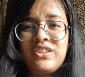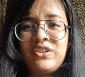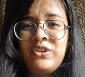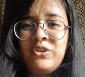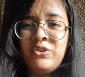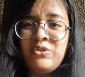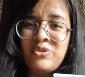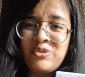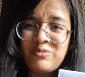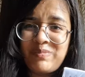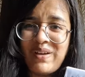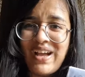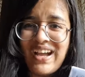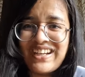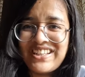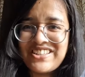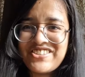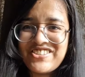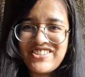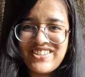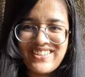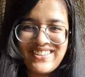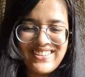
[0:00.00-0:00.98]
cute
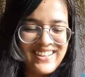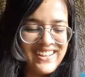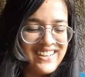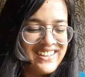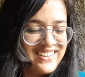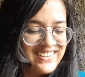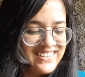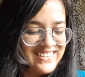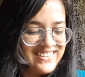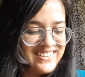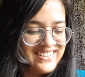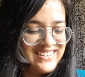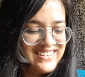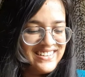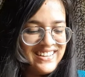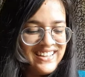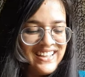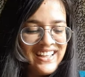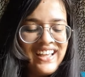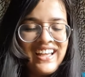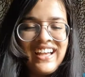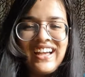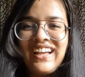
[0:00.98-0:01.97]
packaging huh
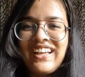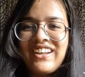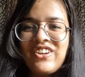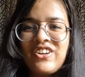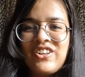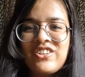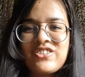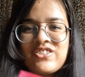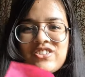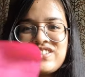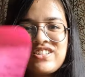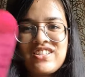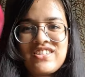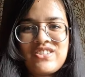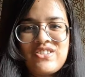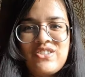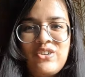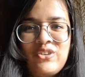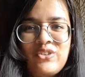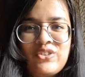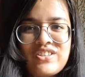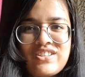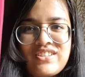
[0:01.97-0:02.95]
and also this
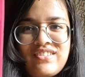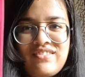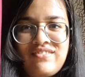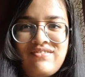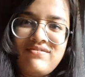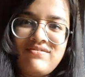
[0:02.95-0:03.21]
note